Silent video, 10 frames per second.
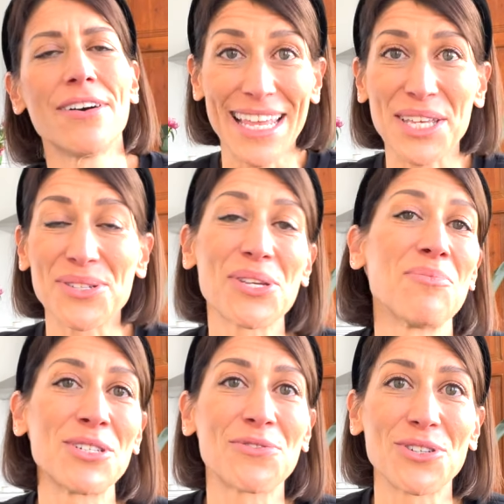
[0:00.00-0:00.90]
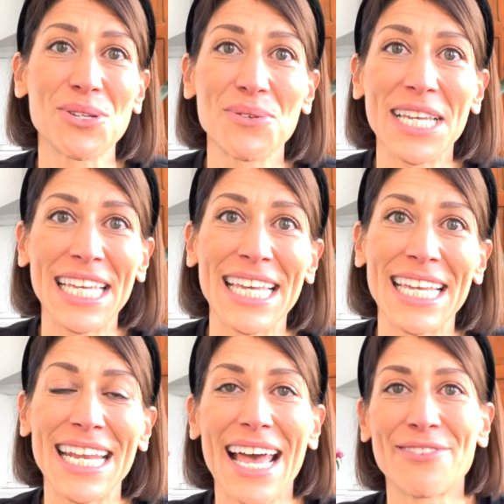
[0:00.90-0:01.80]
And thank you so much for tuning
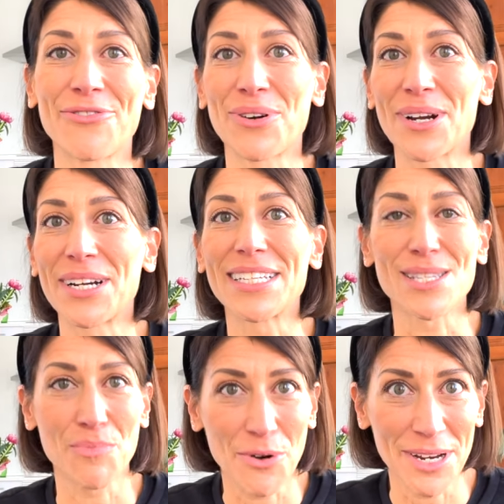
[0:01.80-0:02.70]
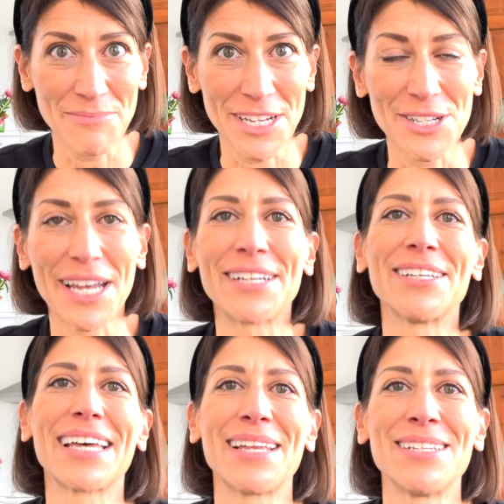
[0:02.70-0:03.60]
in and for supporting my
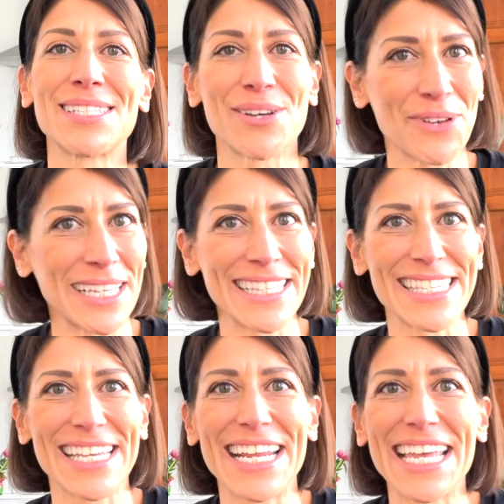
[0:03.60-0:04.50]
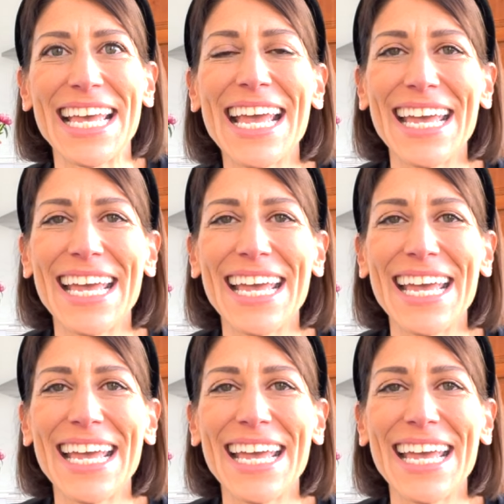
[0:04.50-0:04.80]
channel and Sewing in the City.